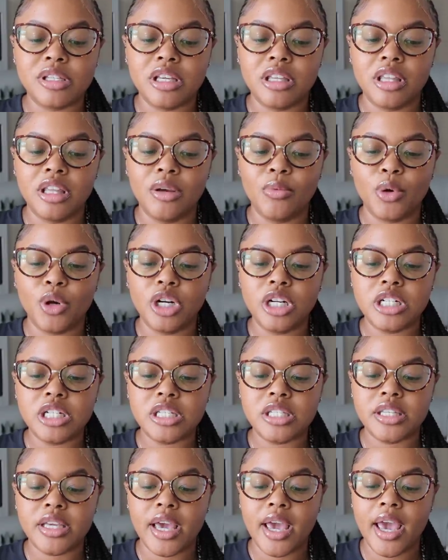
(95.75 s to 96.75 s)
and then we're gonna
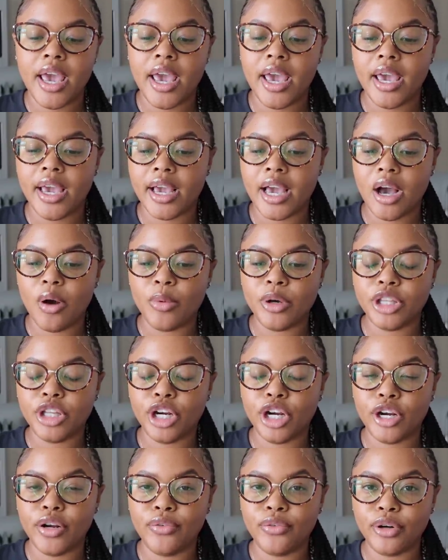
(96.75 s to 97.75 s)
just hang out with
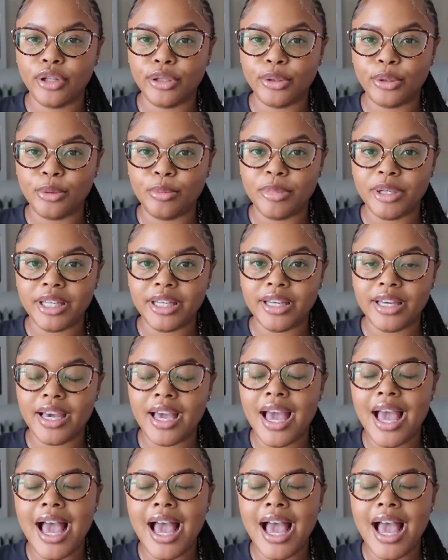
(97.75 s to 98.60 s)
her for a little bit.